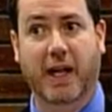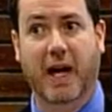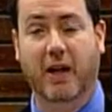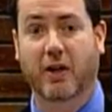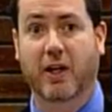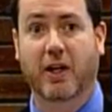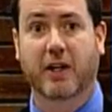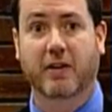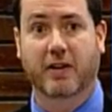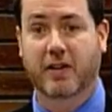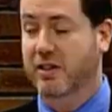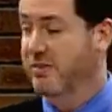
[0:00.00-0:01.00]
out
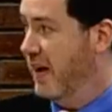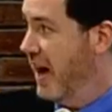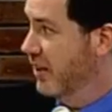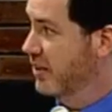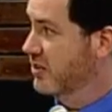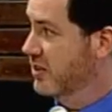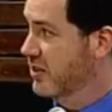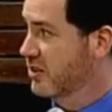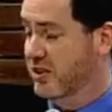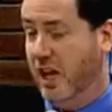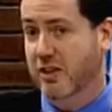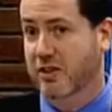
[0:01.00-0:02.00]
that these valleys in the
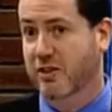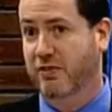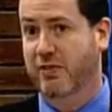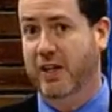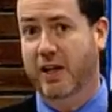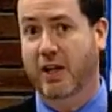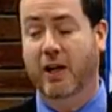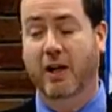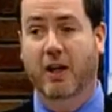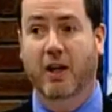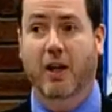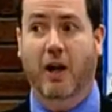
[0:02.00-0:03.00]
southern sphere
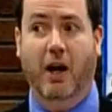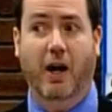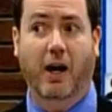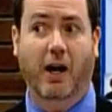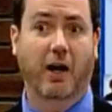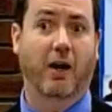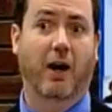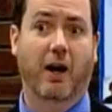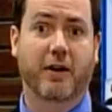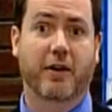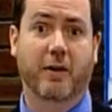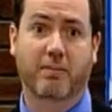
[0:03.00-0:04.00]
are
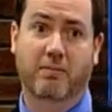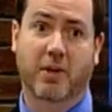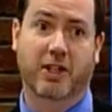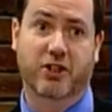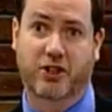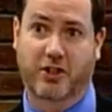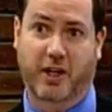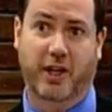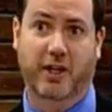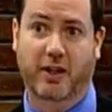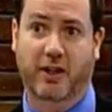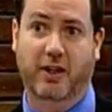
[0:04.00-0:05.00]
under much
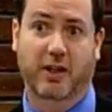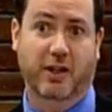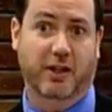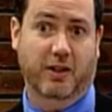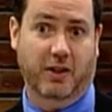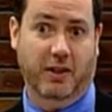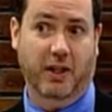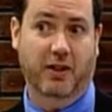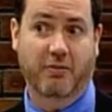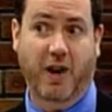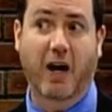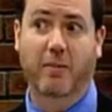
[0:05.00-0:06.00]
tighter
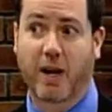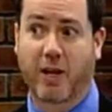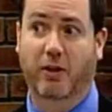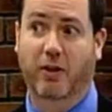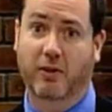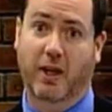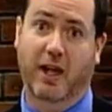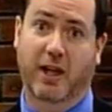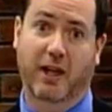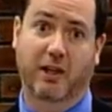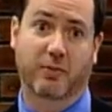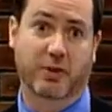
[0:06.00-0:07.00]
environmental
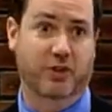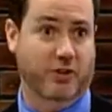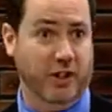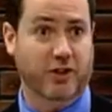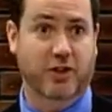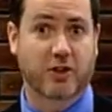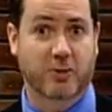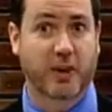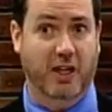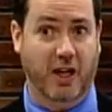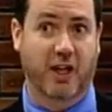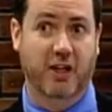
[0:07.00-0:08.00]
uh, restrictions
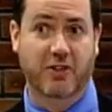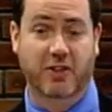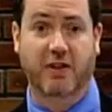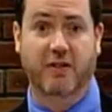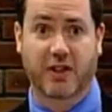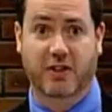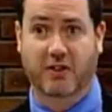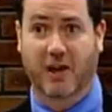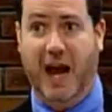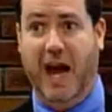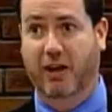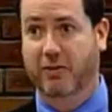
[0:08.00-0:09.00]
because of this
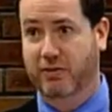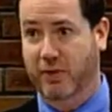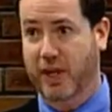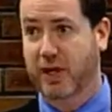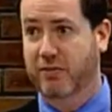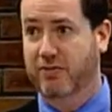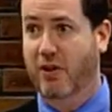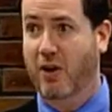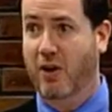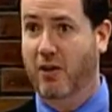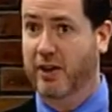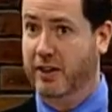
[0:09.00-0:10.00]
lack of
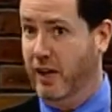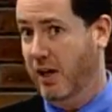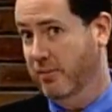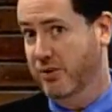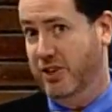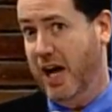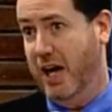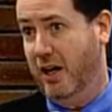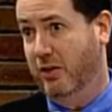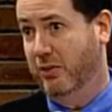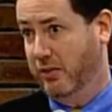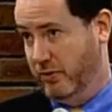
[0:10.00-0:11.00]
rainfall that comes
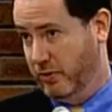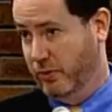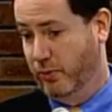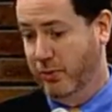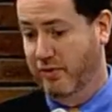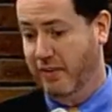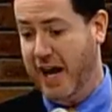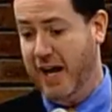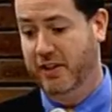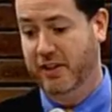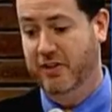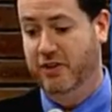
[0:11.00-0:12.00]
down through the
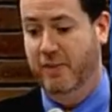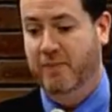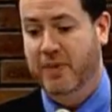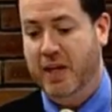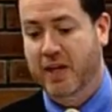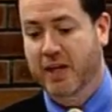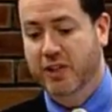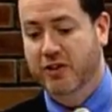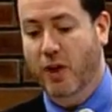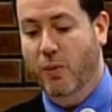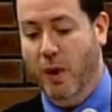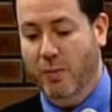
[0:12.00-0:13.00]
valleys.
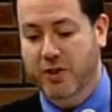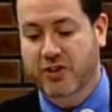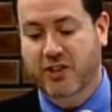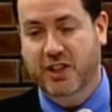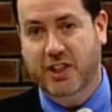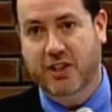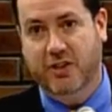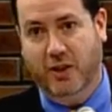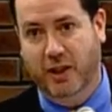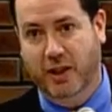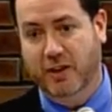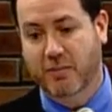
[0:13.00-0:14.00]
So what we see
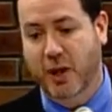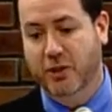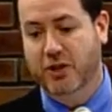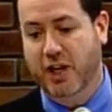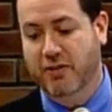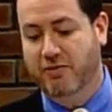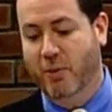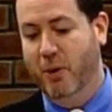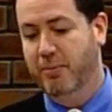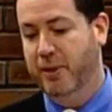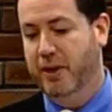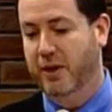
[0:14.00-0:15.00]
during the Moche 4
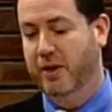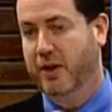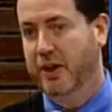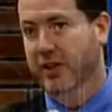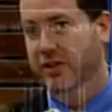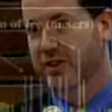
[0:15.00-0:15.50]
period is